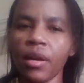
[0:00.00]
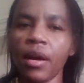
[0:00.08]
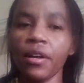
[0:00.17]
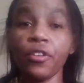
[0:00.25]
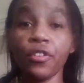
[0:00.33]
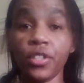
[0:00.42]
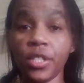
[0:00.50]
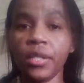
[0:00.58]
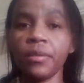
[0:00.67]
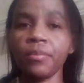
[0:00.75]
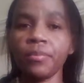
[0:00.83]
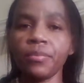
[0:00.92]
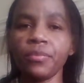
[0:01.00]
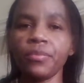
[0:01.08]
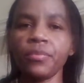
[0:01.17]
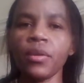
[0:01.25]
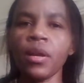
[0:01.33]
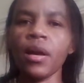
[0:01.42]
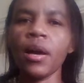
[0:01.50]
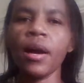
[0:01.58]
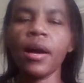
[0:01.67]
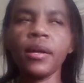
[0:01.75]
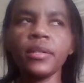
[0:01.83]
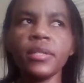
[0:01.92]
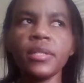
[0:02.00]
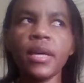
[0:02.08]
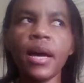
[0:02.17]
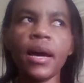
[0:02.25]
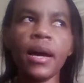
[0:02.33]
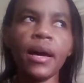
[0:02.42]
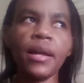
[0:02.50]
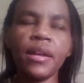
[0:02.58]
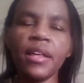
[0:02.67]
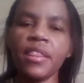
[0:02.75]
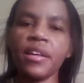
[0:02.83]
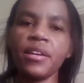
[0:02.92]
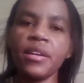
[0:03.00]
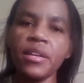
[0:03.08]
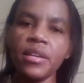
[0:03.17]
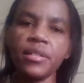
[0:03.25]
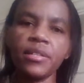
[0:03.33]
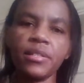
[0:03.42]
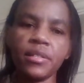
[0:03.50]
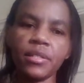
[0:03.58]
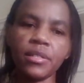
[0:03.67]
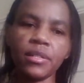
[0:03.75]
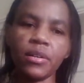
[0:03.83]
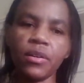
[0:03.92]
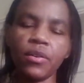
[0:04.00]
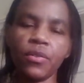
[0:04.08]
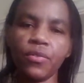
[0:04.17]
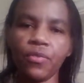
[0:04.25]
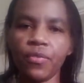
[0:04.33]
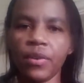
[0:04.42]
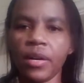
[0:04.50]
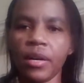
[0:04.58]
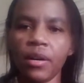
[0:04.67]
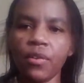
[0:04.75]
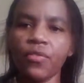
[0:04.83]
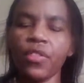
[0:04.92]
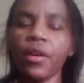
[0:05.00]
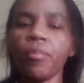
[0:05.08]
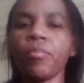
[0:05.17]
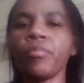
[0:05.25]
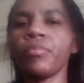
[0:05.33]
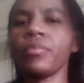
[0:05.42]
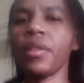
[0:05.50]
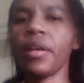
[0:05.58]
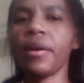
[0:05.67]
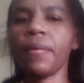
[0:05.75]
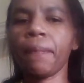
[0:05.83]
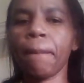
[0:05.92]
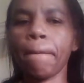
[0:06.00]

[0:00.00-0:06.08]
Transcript: her daughter, and another niece of them there.